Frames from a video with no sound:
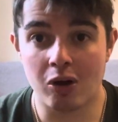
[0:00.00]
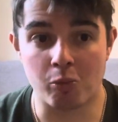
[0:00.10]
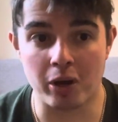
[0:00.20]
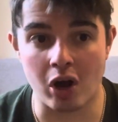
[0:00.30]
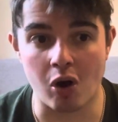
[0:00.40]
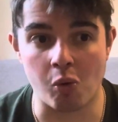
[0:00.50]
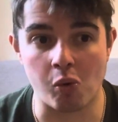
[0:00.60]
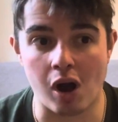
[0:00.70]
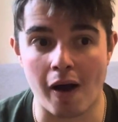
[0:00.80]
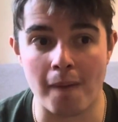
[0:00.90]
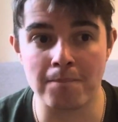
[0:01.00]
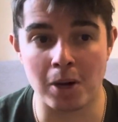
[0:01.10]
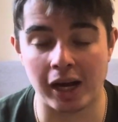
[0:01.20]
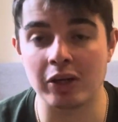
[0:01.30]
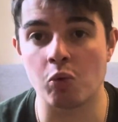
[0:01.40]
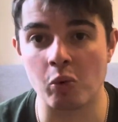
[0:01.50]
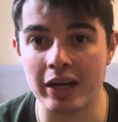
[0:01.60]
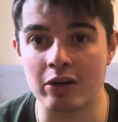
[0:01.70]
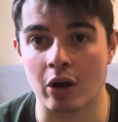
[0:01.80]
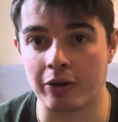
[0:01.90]
We got a minor
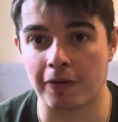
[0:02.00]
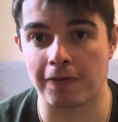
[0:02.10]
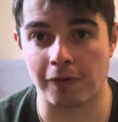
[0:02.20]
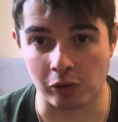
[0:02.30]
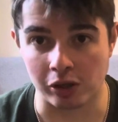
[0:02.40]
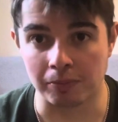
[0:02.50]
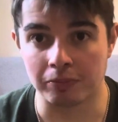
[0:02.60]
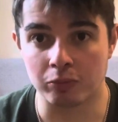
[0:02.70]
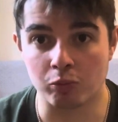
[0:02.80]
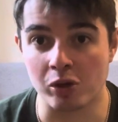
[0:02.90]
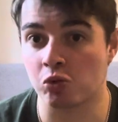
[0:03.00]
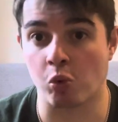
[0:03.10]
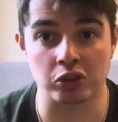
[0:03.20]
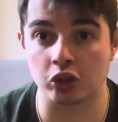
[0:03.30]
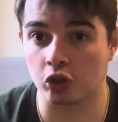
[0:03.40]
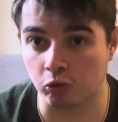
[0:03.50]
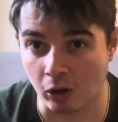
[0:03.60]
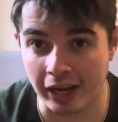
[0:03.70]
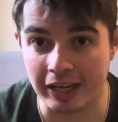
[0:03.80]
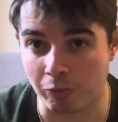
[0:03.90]
win over Fulham, which wasn't
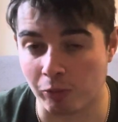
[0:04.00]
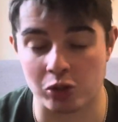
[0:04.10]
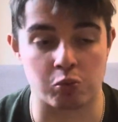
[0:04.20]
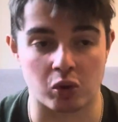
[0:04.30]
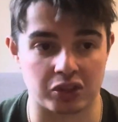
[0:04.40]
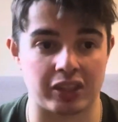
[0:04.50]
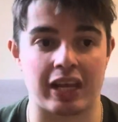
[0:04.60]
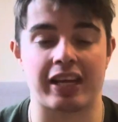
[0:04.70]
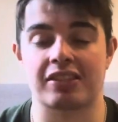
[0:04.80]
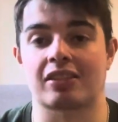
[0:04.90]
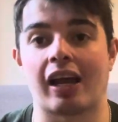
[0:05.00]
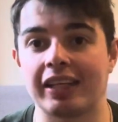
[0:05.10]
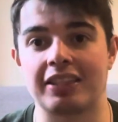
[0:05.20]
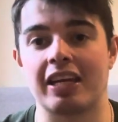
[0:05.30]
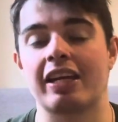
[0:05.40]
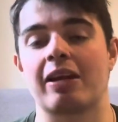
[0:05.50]
great, which wasn't exciting.